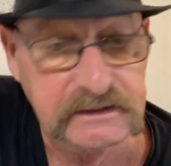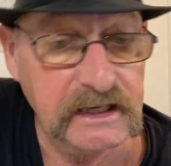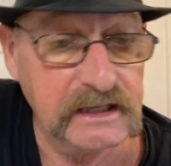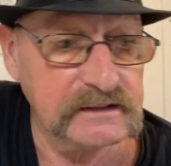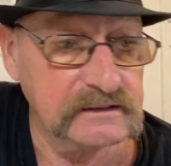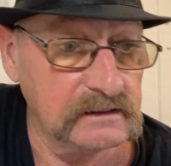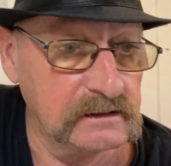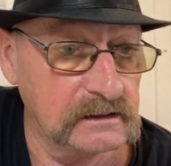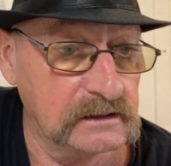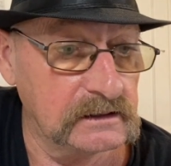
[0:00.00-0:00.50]

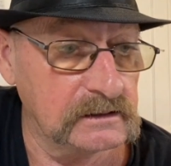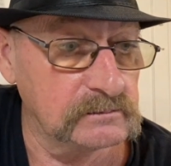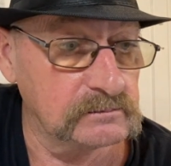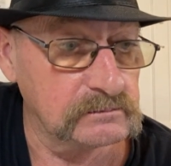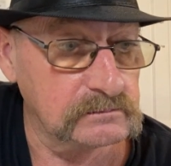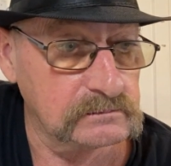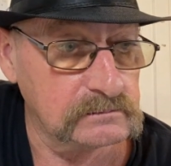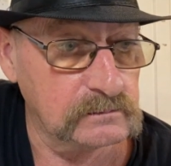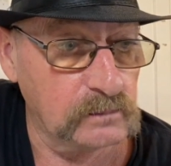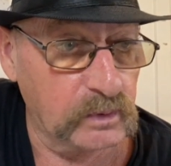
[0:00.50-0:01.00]
get
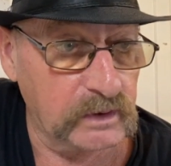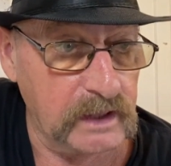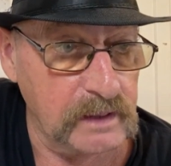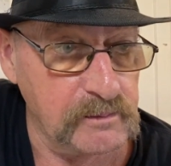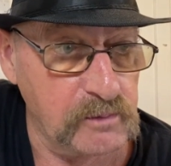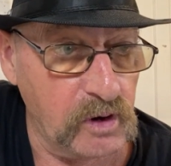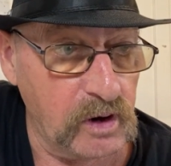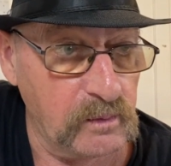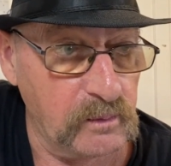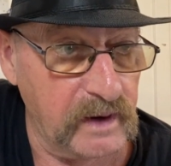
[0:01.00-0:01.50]
what I
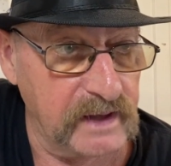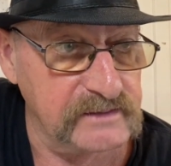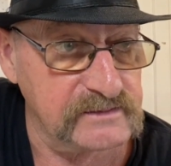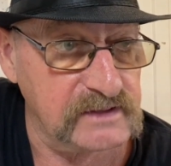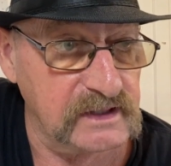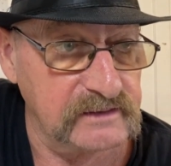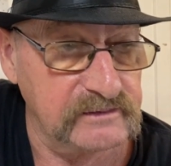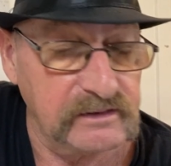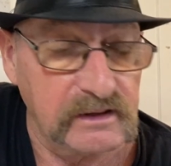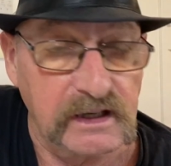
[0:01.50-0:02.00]
bought
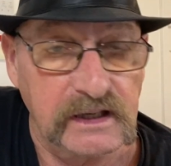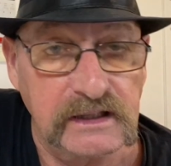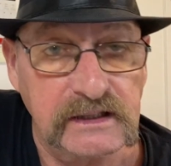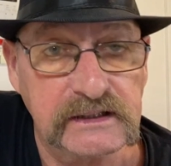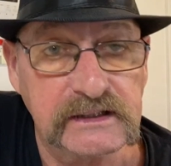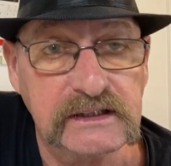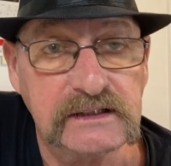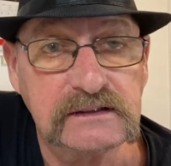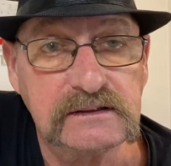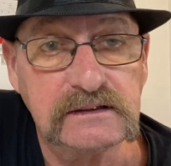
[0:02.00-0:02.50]
Wednesday
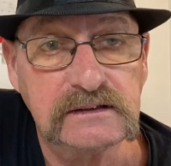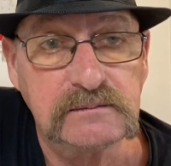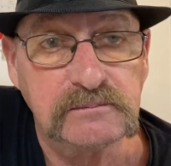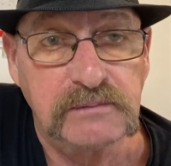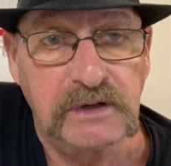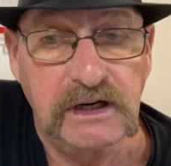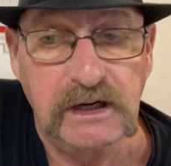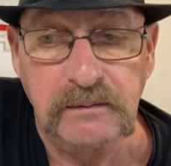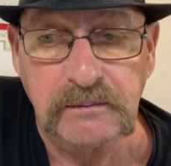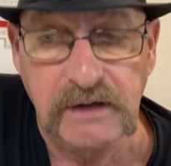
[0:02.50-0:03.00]
finally,
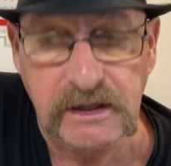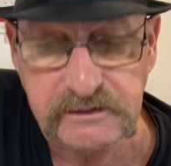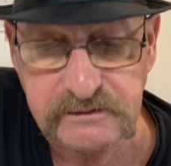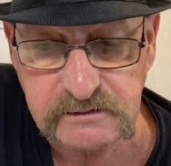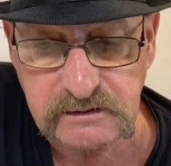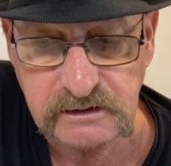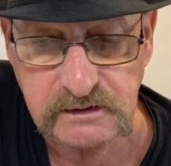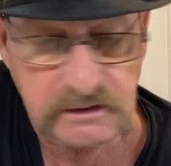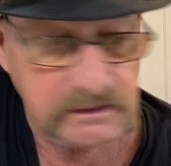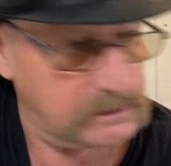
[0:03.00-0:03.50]
but I'm not
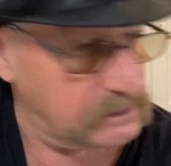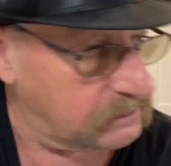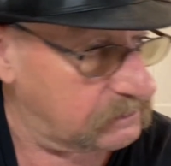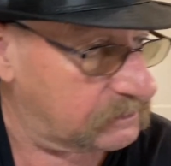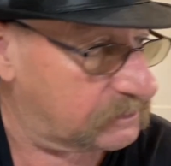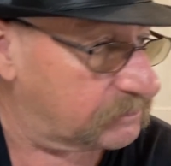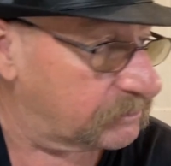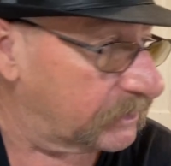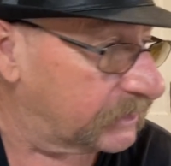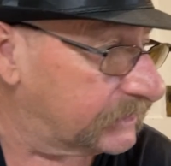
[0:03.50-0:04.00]
going to
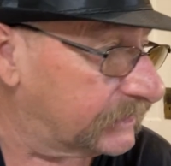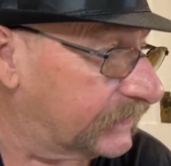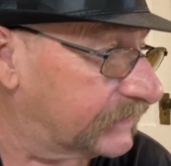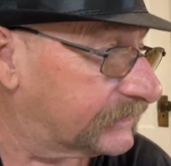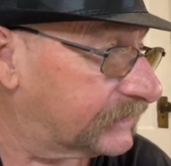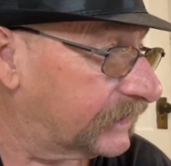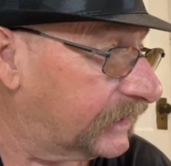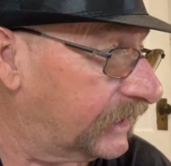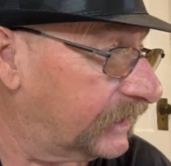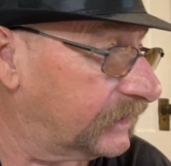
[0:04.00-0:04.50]
explain that
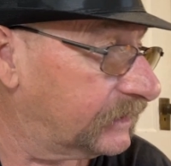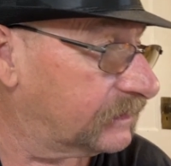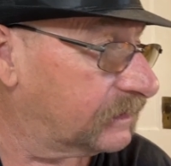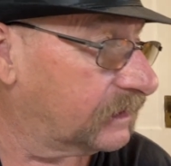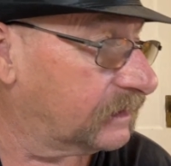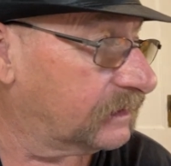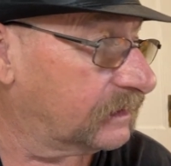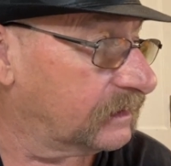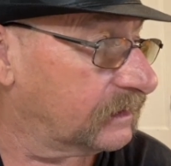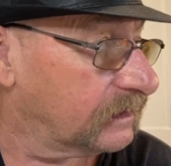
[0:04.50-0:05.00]
today.
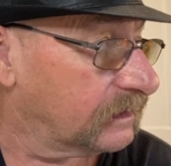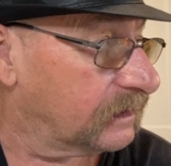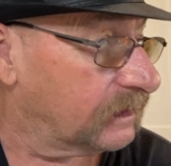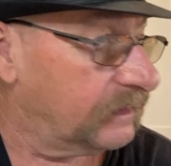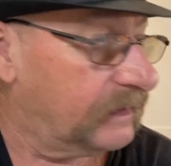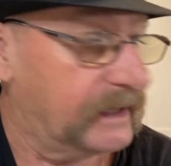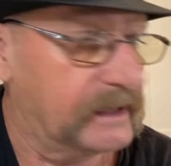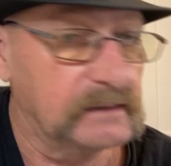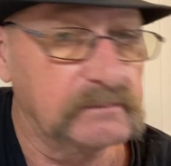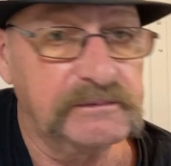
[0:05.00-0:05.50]

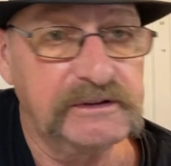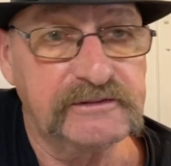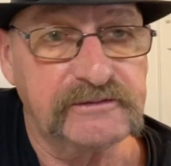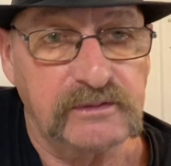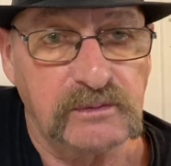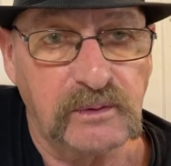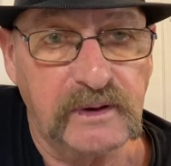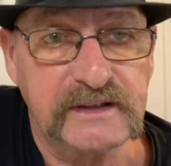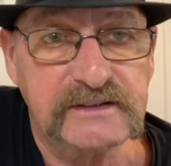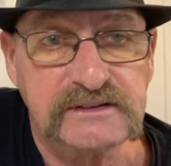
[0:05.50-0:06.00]
That'll be for
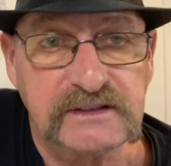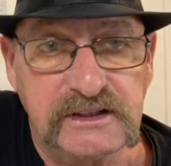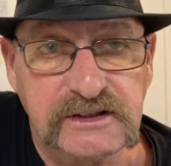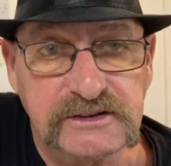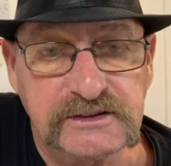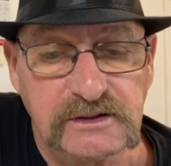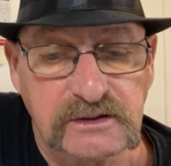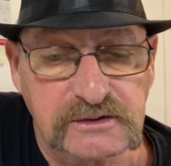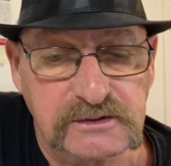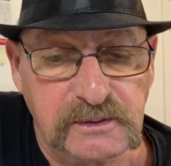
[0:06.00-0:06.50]
Wednesday's
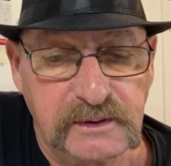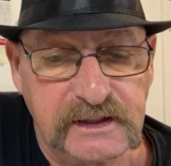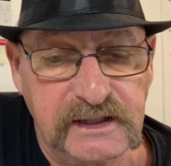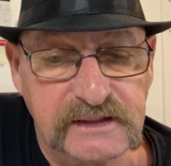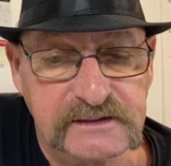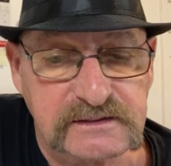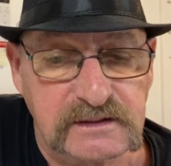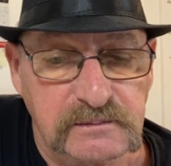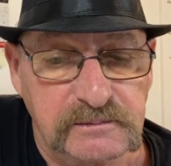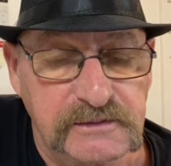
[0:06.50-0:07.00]
show, so I
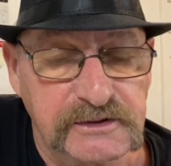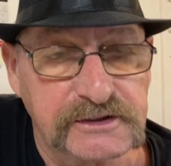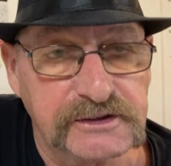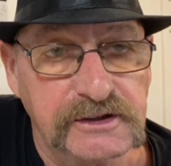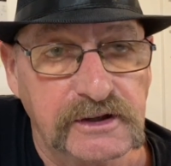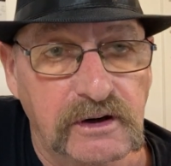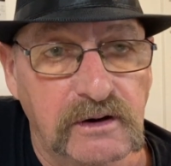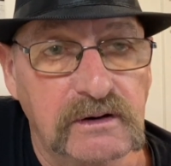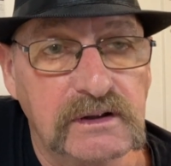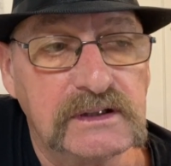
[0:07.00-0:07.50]
got something to
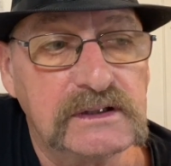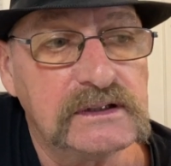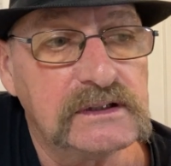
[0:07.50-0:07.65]
show.